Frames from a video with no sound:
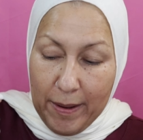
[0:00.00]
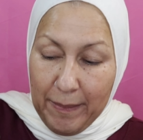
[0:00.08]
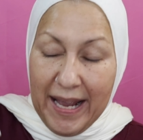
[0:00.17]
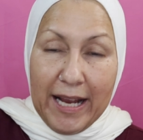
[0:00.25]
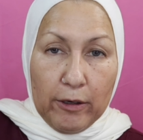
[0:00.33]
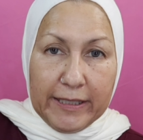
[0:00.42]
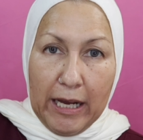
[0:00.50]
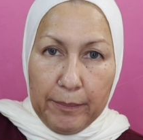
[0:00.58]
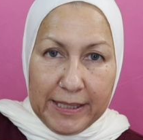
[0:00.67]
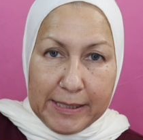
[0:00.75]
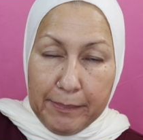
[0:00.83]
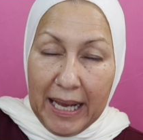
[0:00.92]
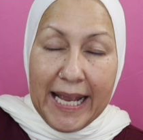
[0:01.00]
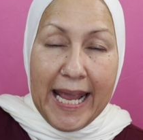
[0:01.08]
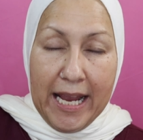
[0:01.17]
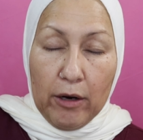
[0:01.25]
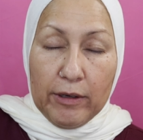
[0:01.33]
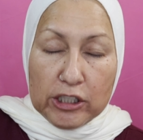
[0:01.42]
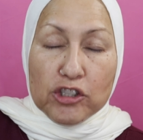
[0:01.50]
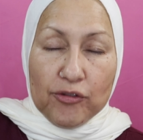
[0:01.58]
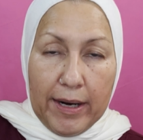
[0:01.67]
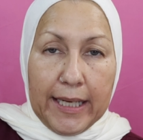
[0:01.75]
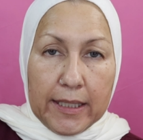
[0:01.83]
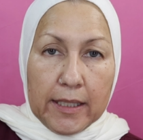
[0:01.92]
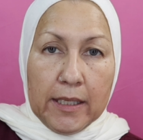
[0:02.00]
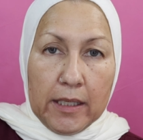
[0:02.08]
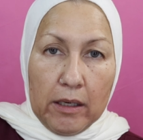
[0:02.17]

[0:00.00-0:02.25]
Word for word: my hair down because my hair is straight.